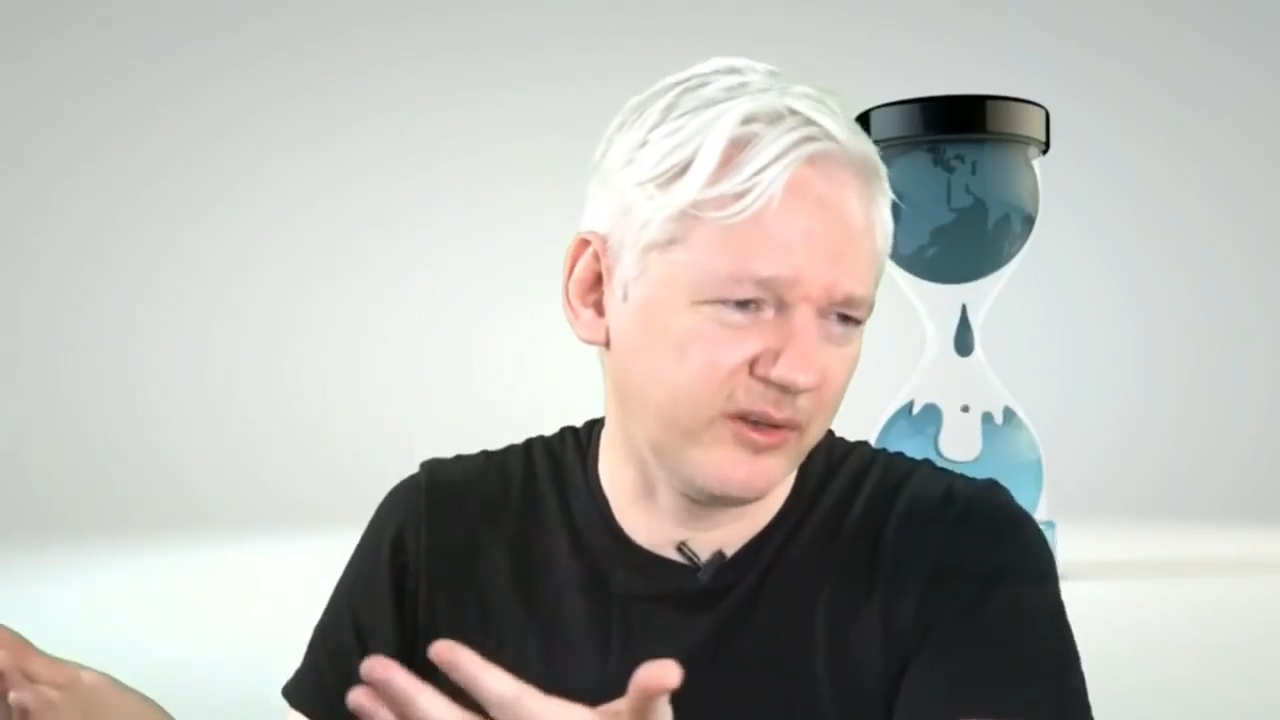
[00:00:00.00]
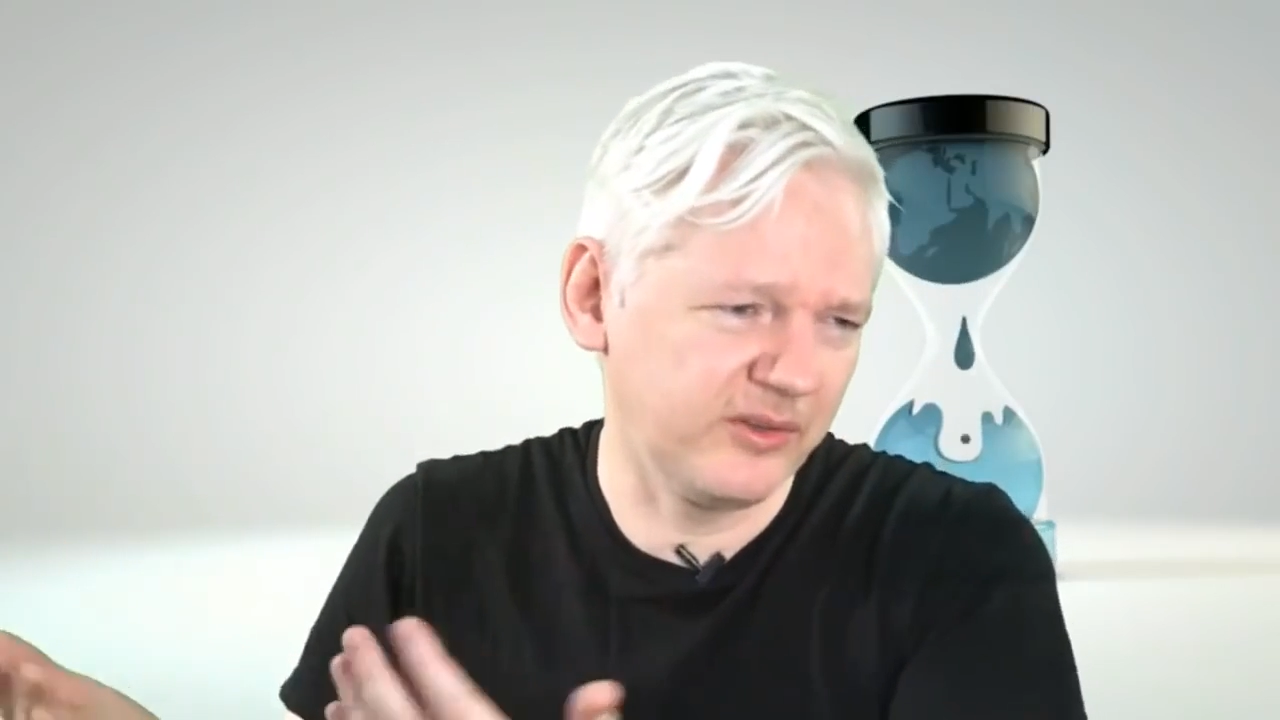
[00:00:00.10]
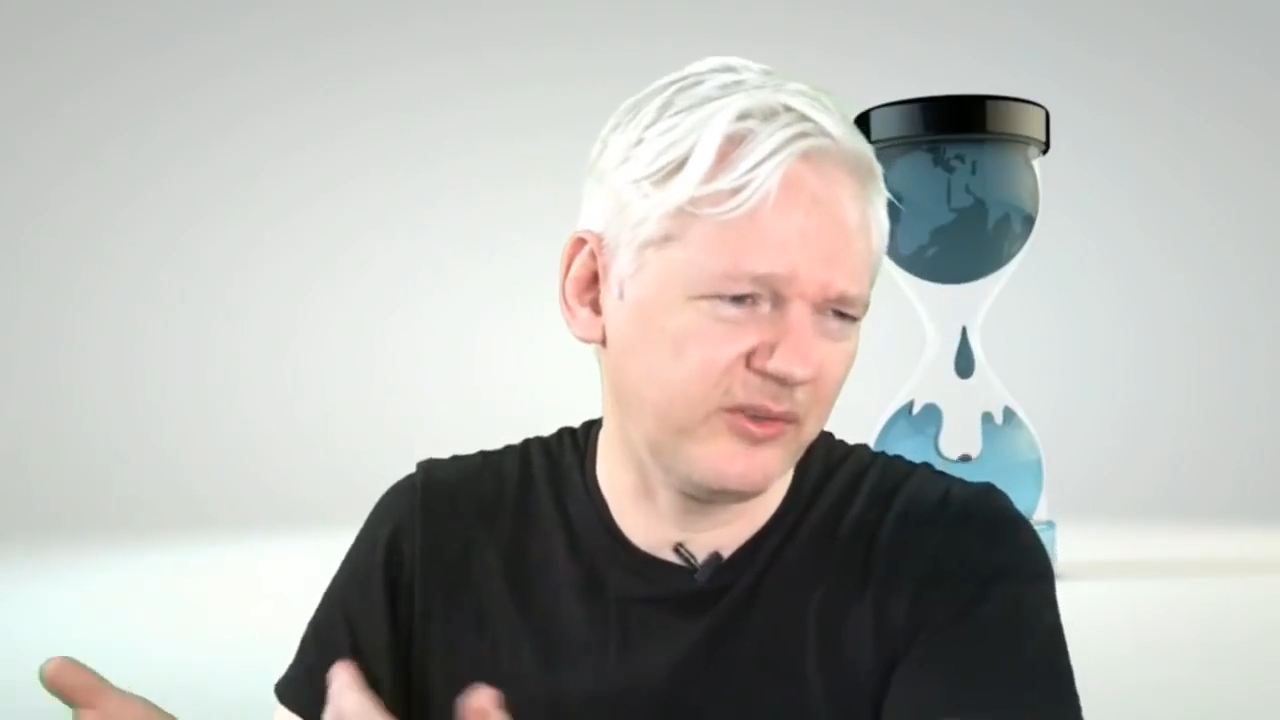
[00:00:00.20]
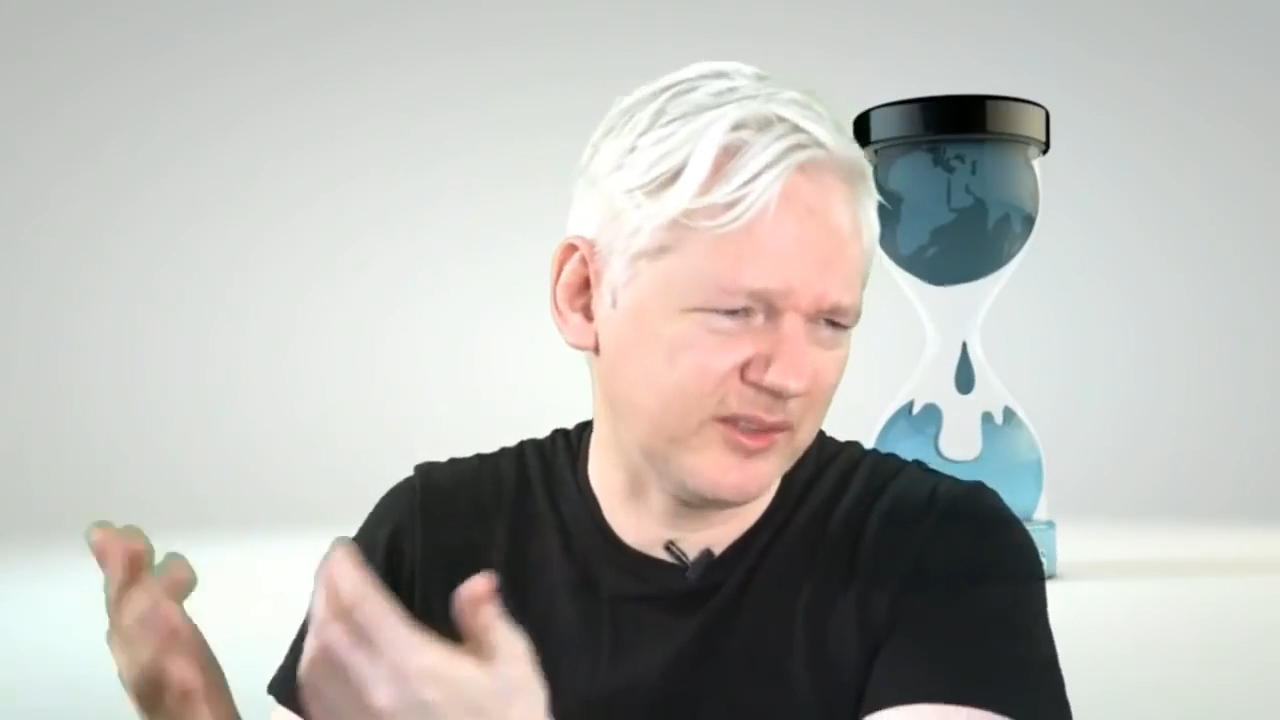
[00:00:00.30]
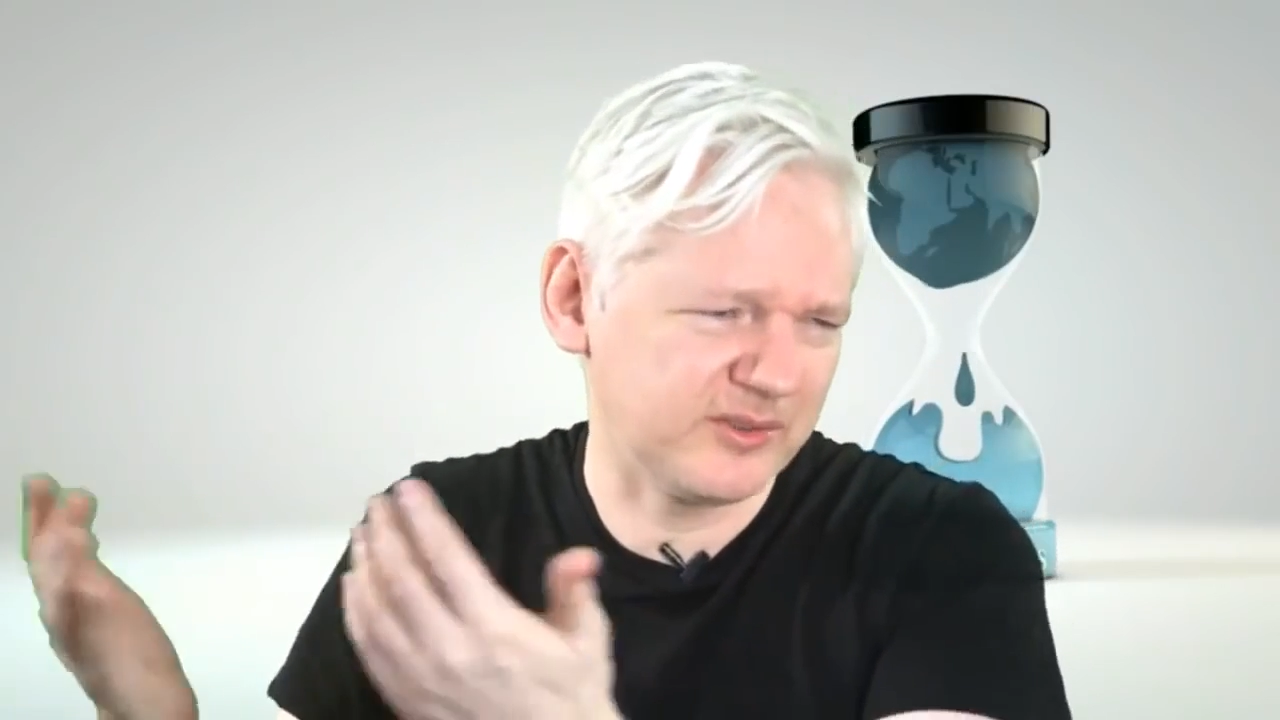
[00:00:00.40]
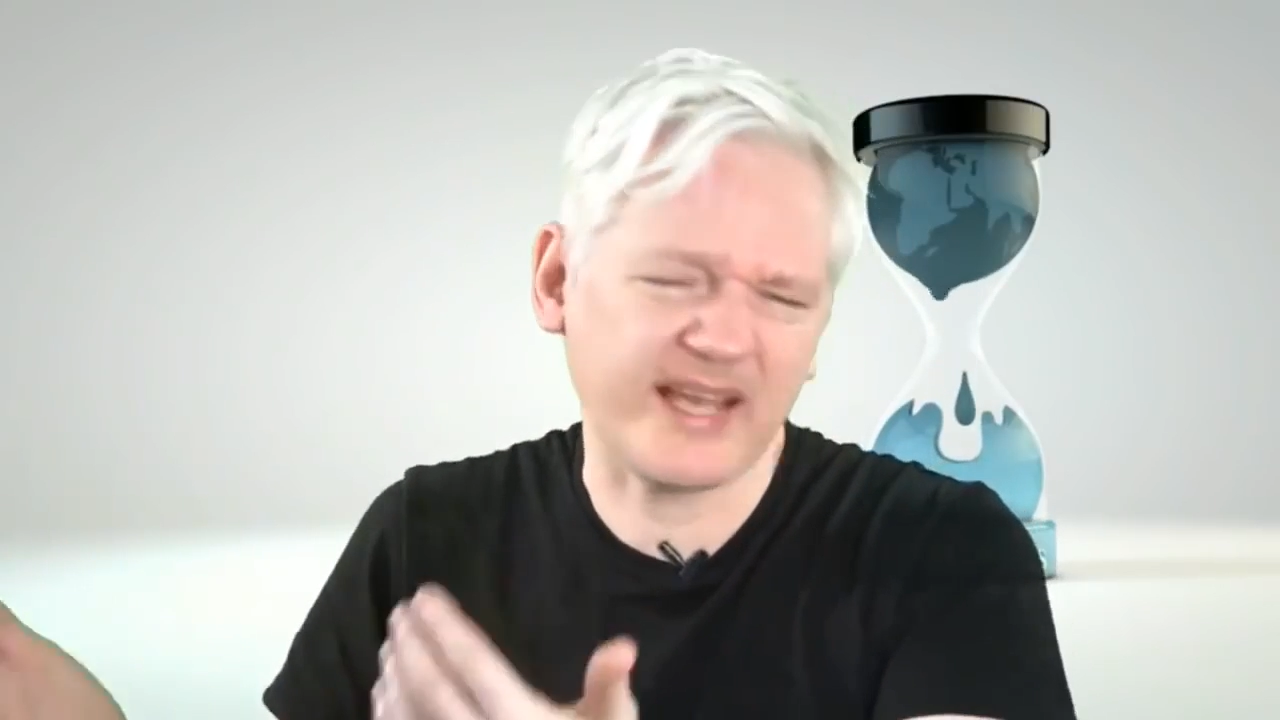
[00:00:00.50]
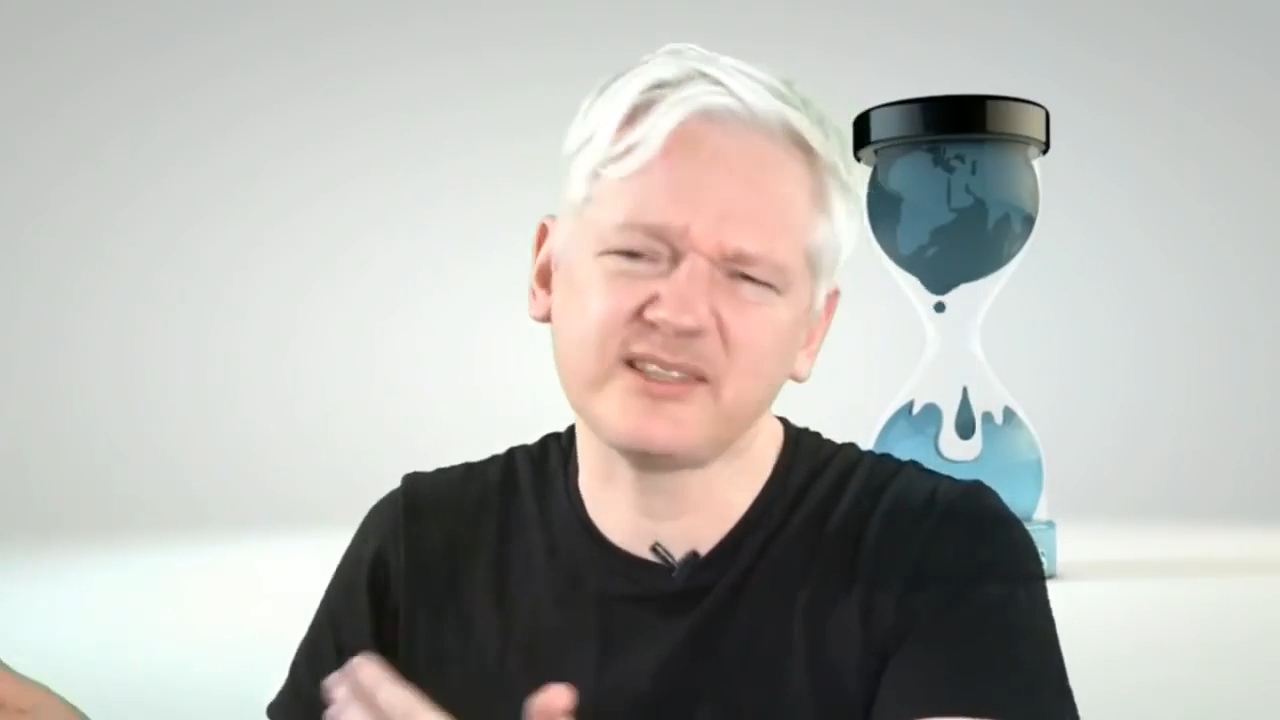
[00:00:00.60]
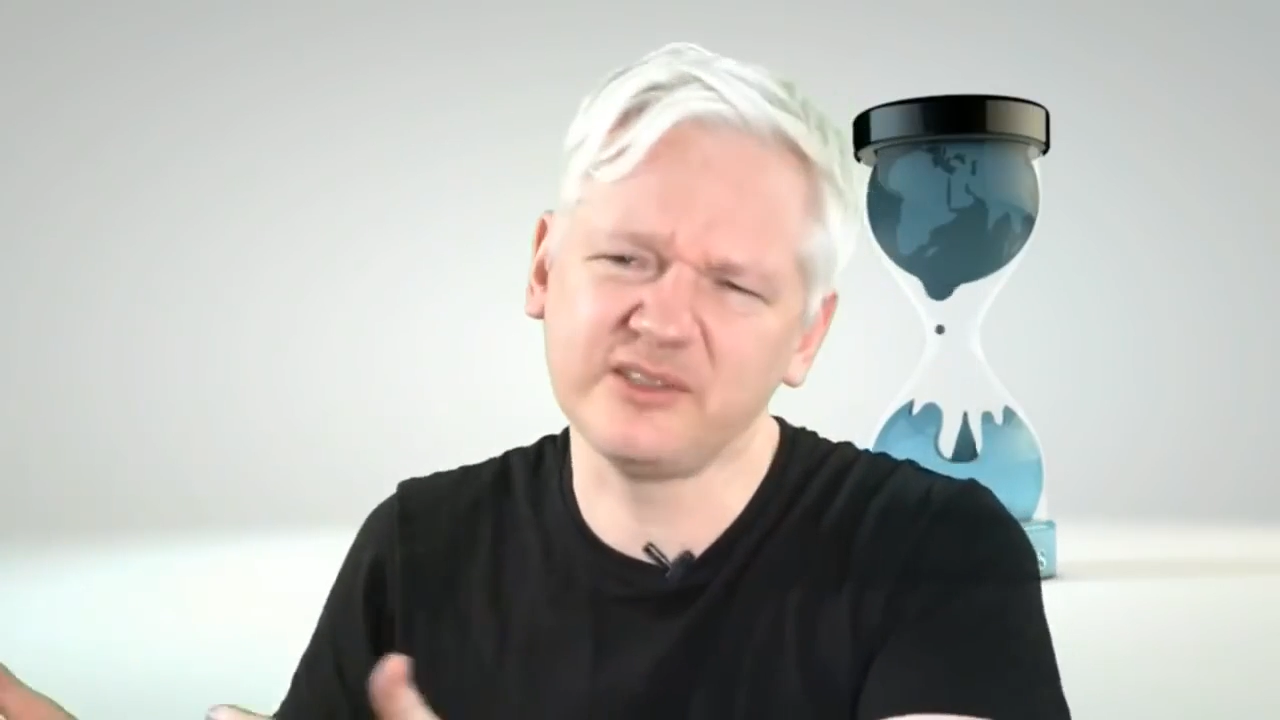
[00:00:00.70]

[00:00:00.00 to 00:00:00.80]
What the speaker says: you think it was actually